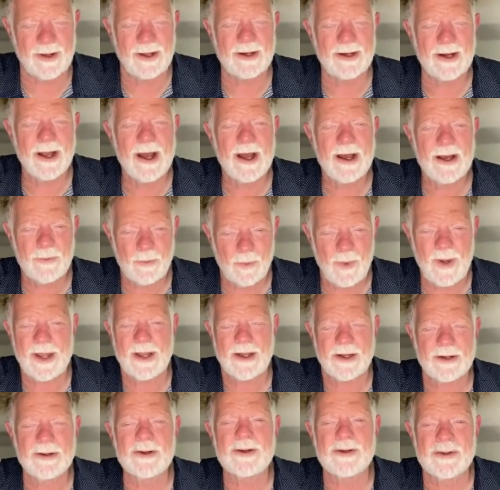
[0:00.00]
that we
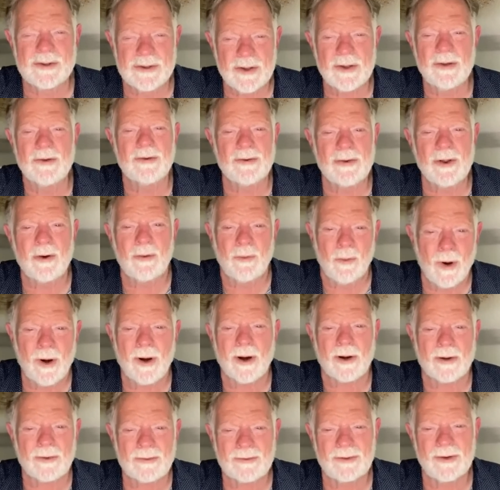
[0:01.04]
could do the
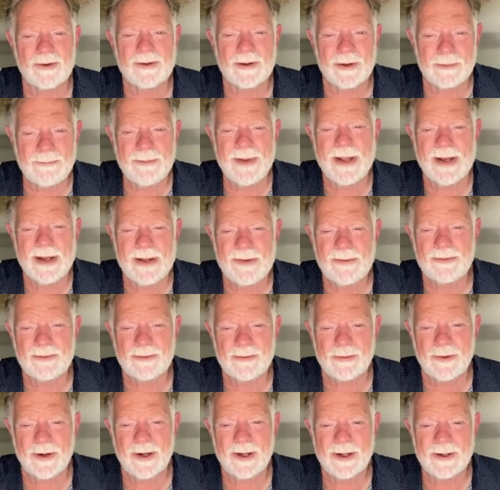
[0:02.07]
works of the
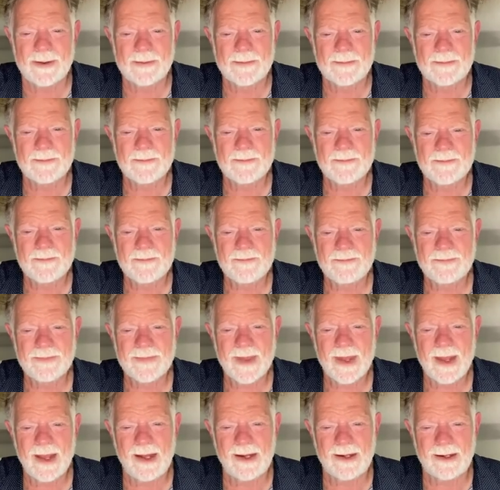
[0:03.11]
ministry.
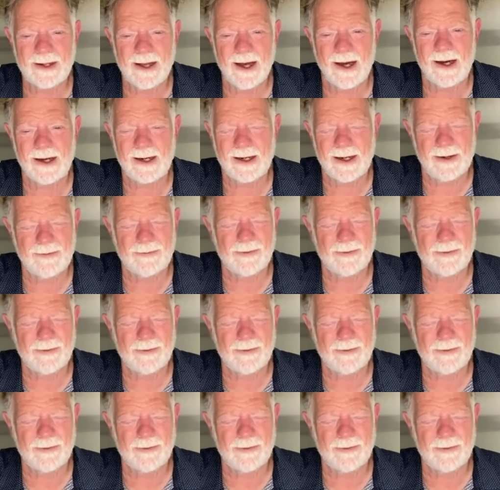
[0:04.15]
And God,